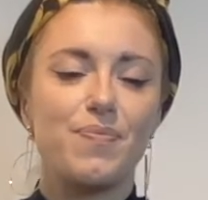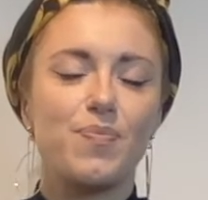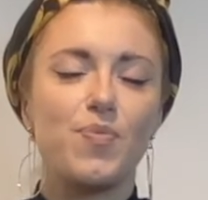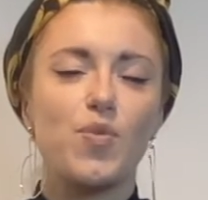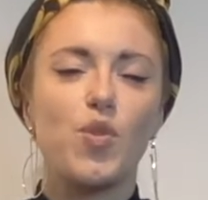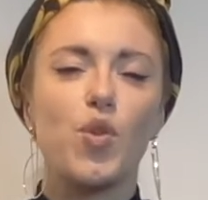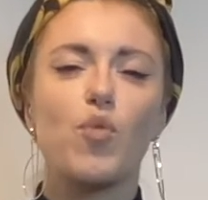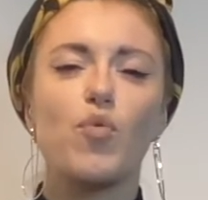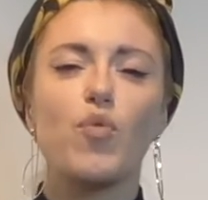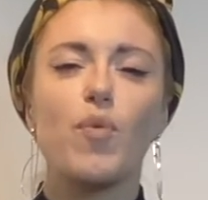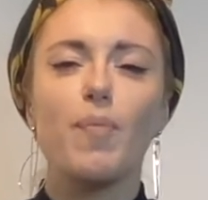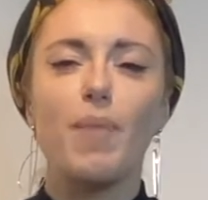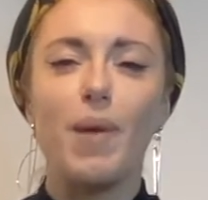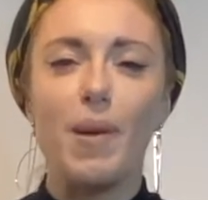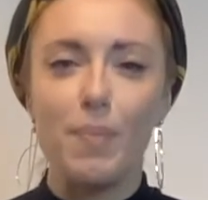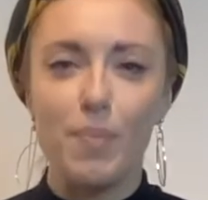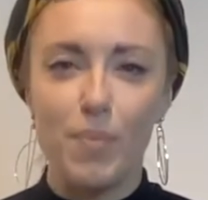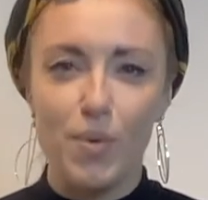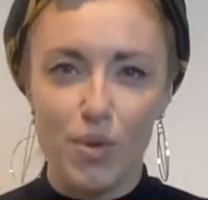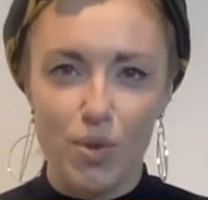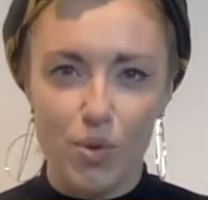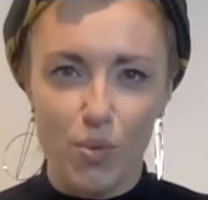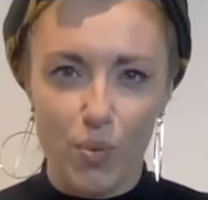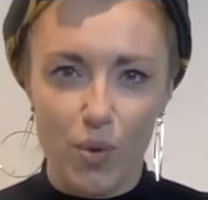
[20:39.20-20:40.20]
You
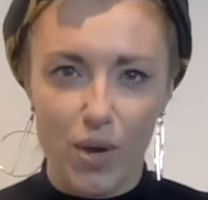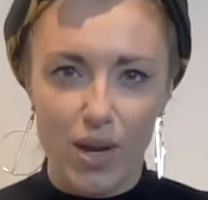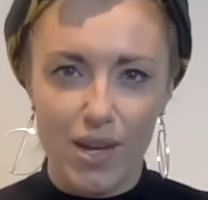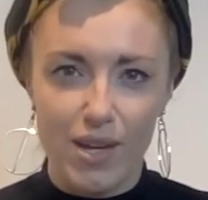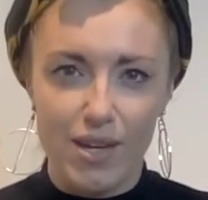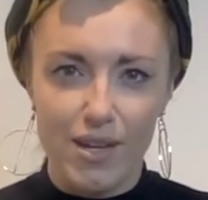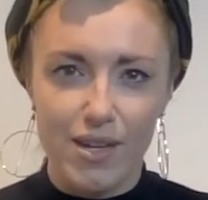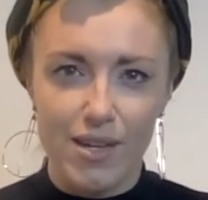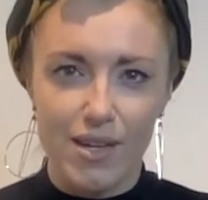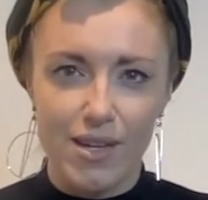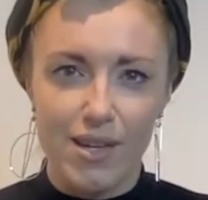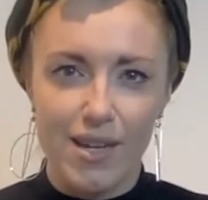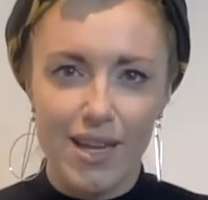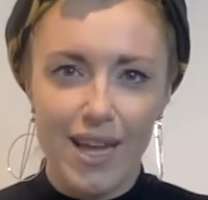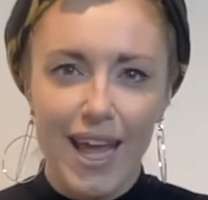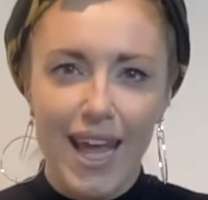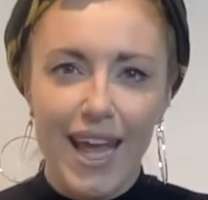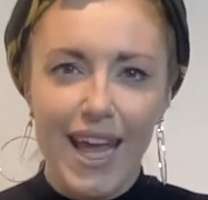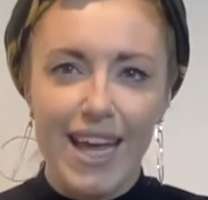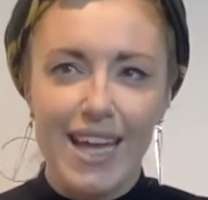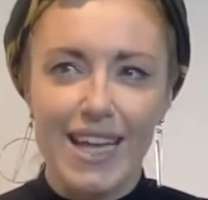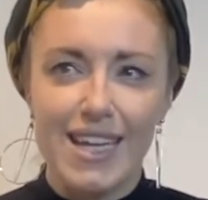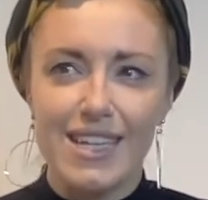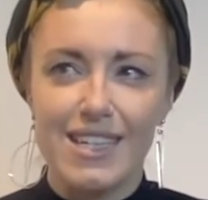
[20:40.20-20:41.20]
remember the one,
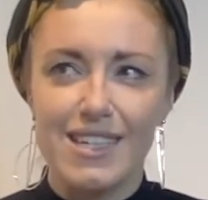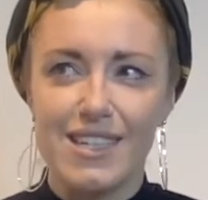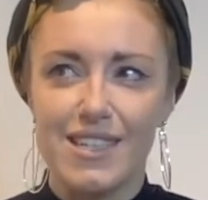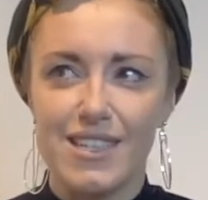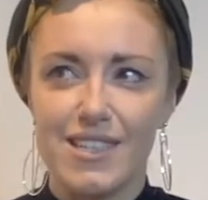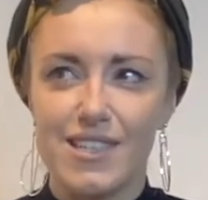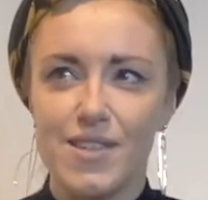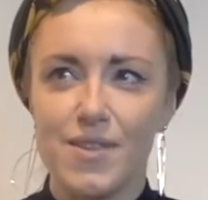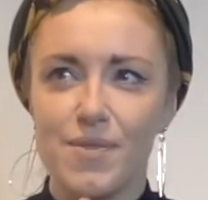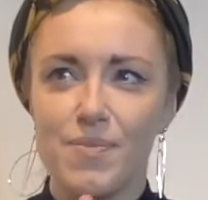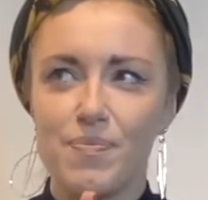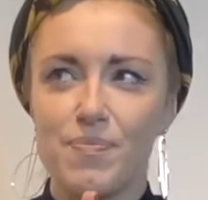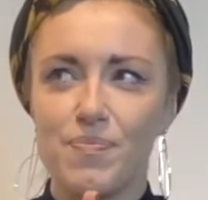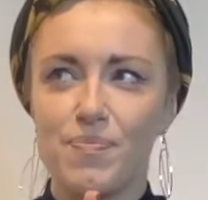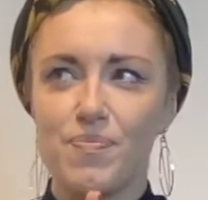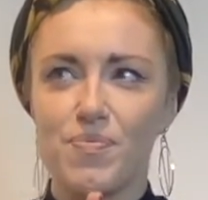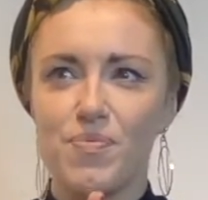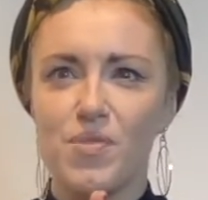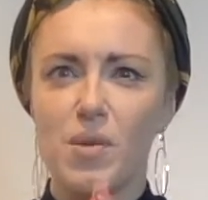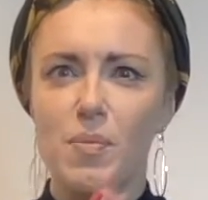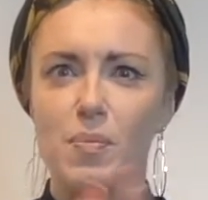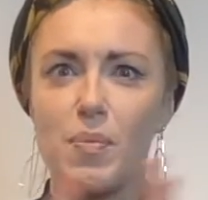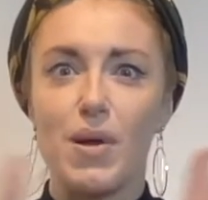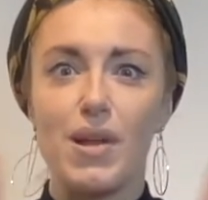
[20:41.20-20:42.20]
his
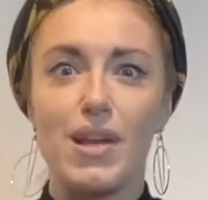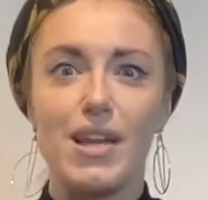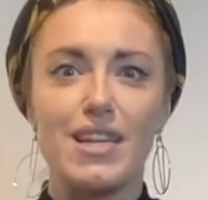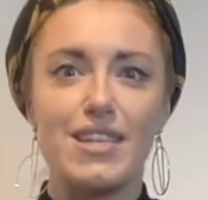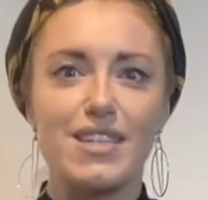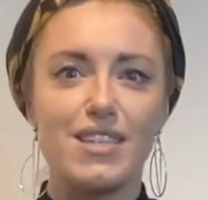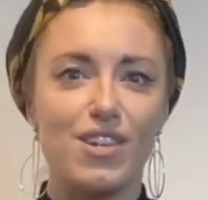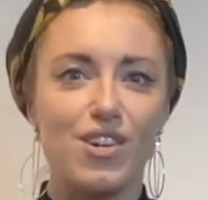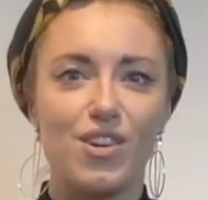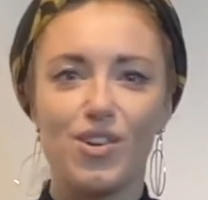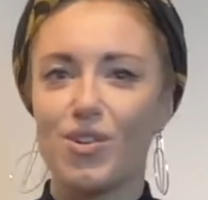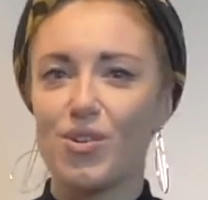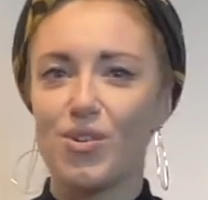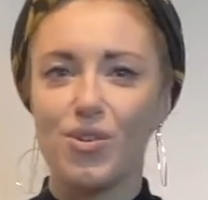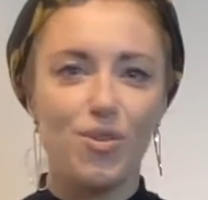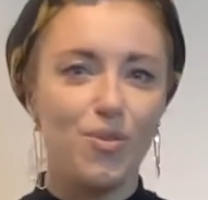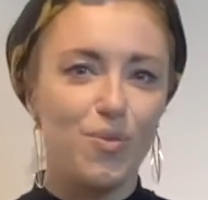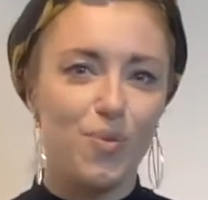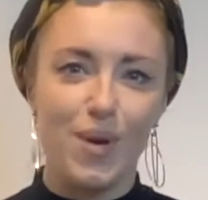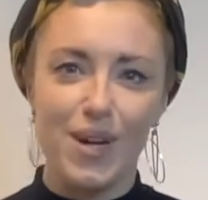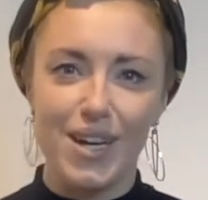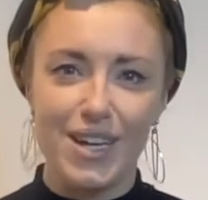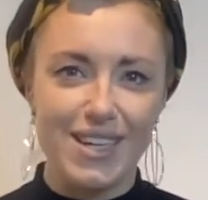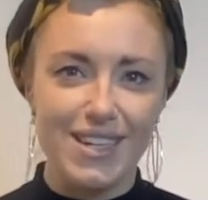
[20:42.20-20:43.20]

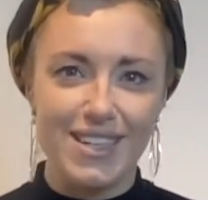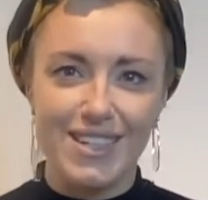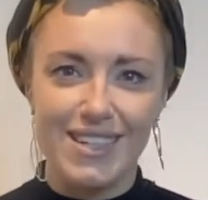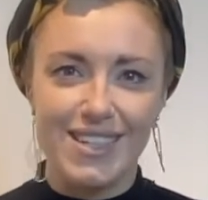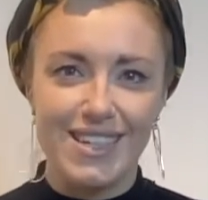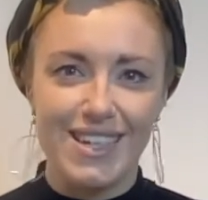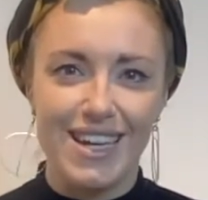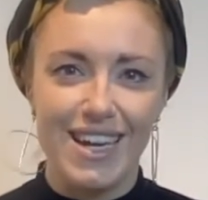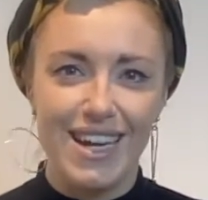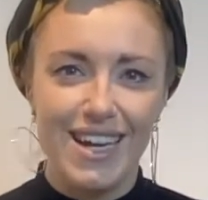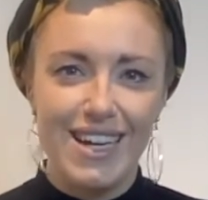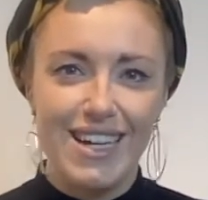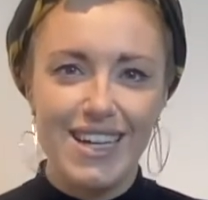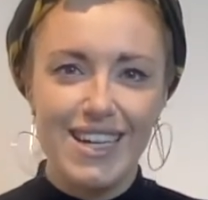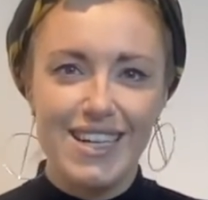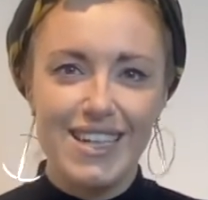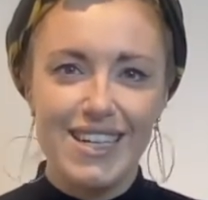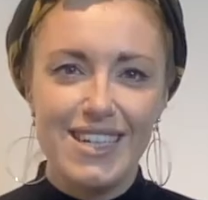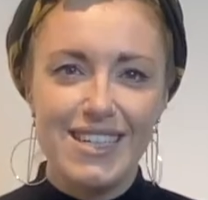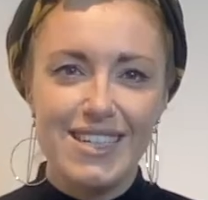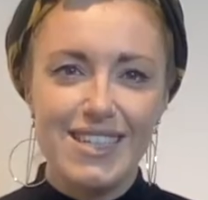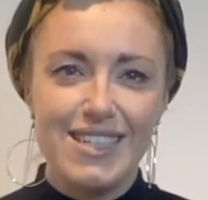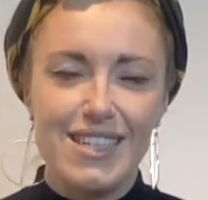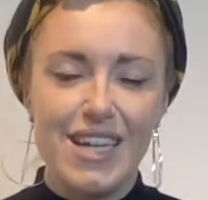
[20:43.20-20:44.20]
political one,
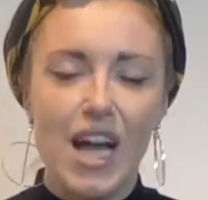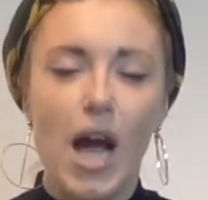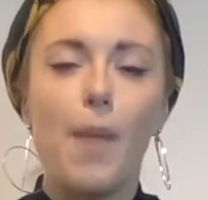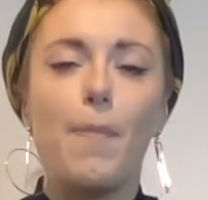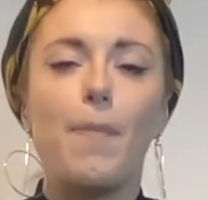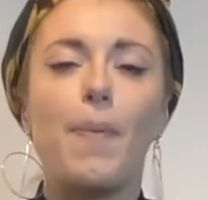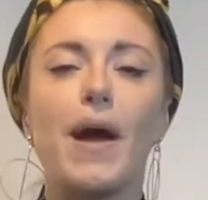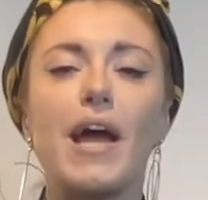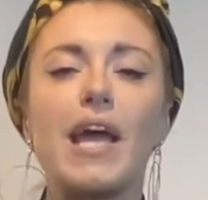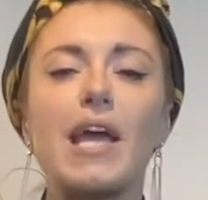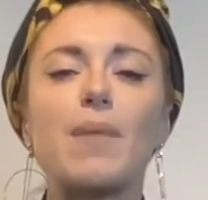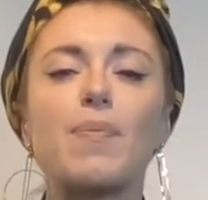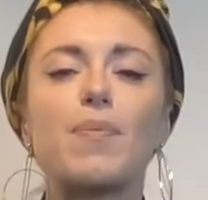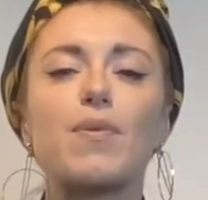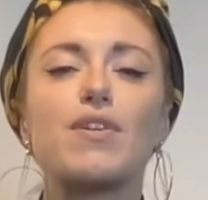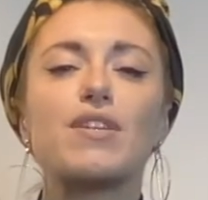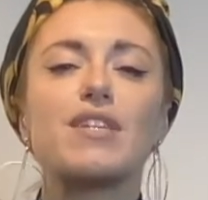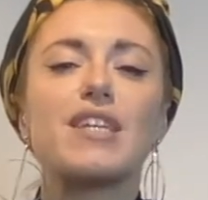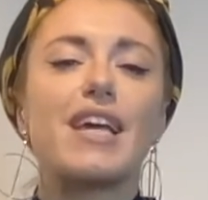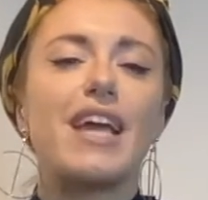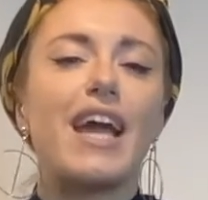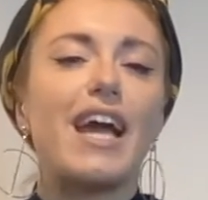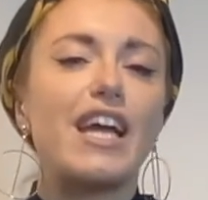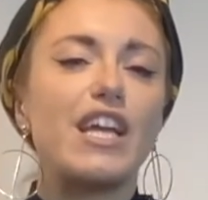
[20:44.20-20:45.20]
a Bible
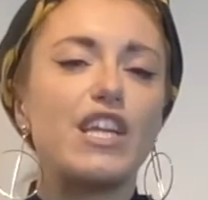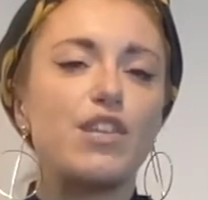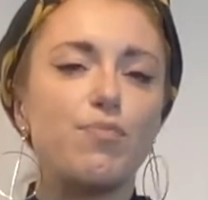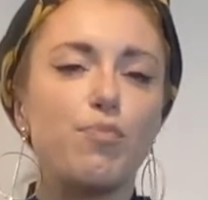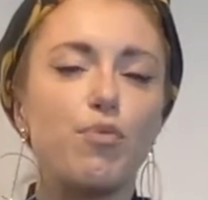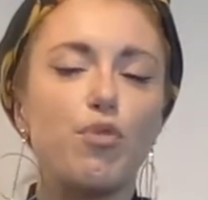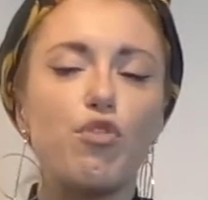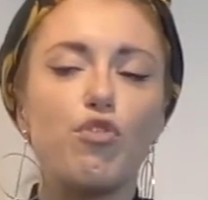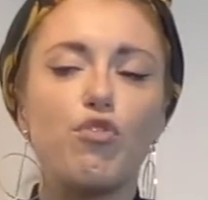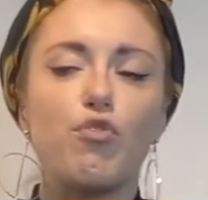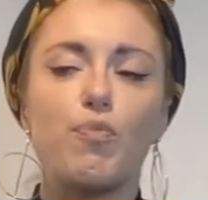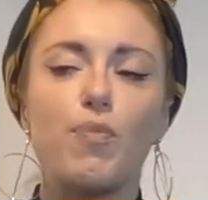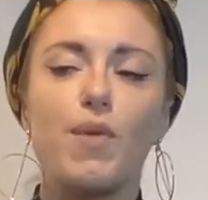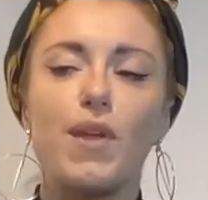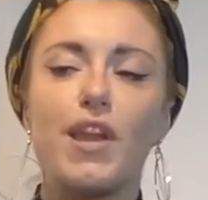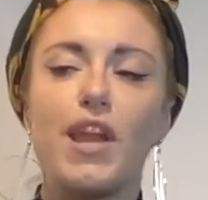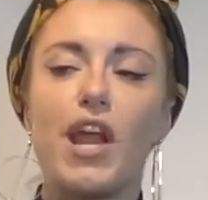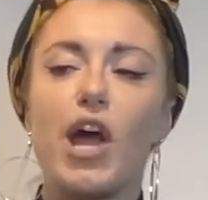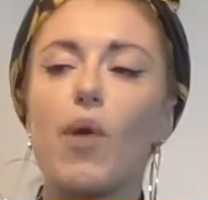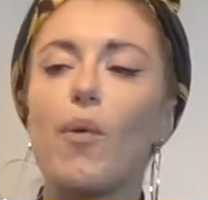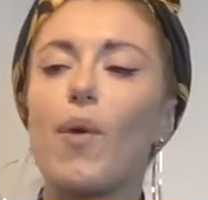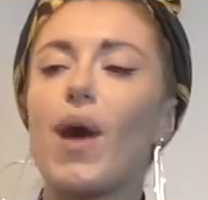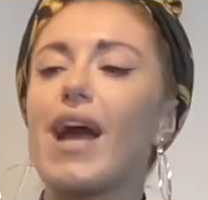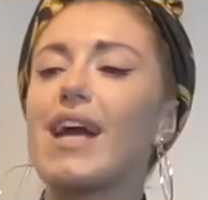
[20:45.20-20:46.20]
to guide movement,
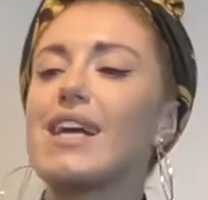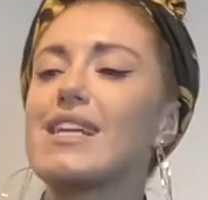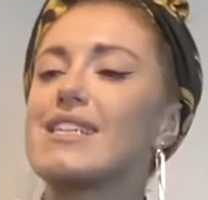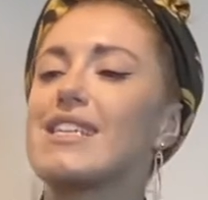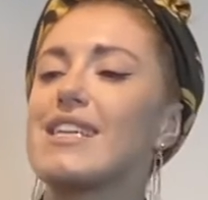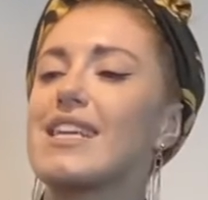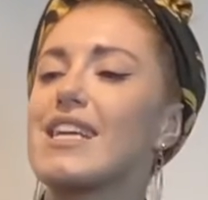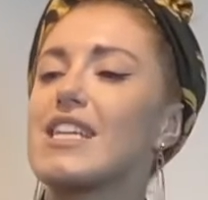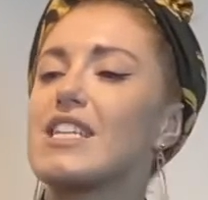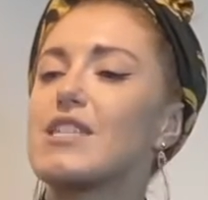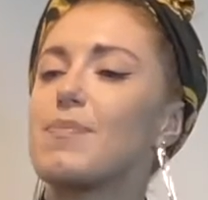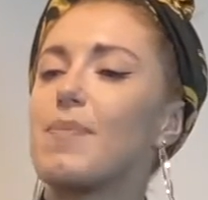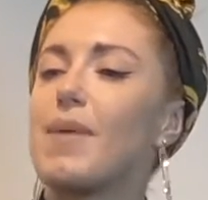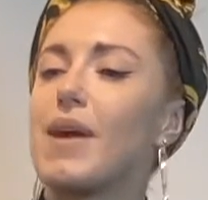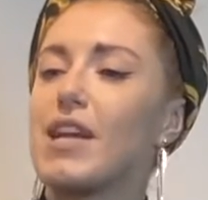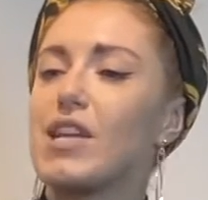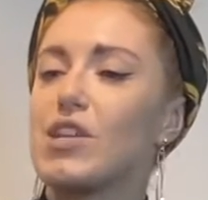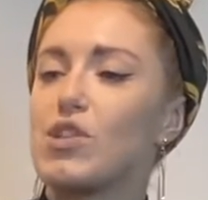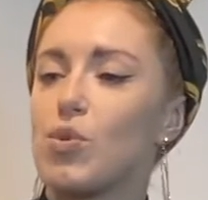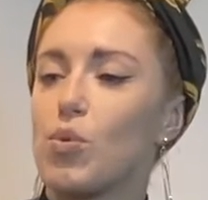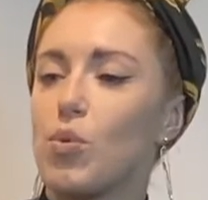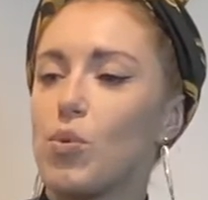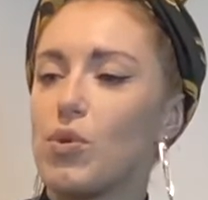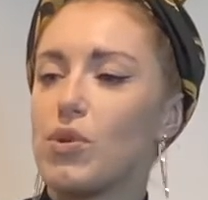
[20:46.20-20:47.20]
now acting as my
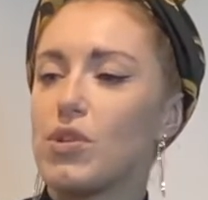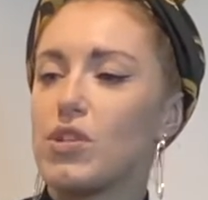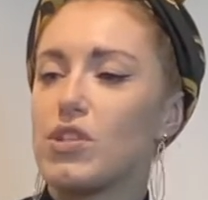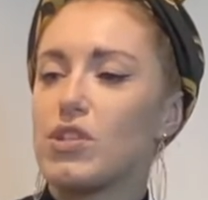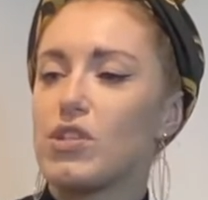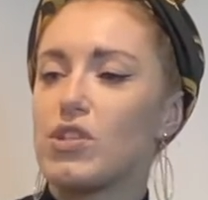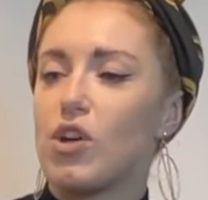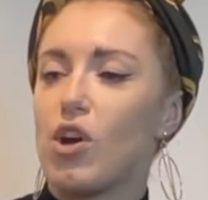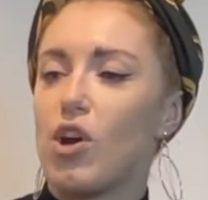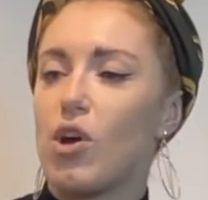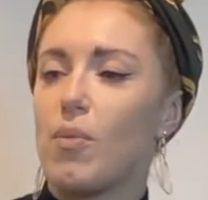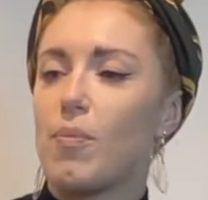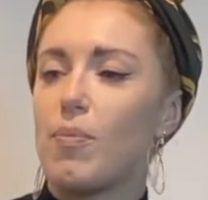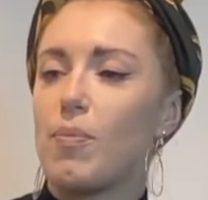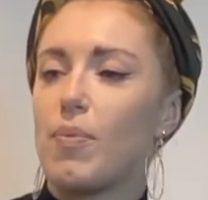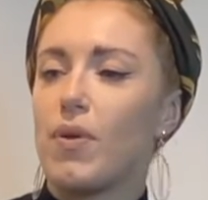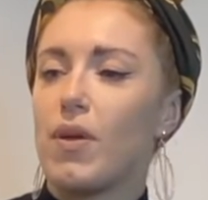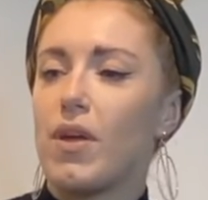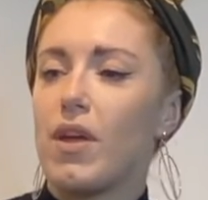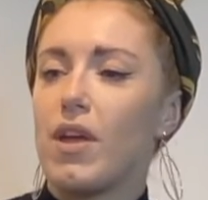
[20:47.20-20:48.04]
doorstop.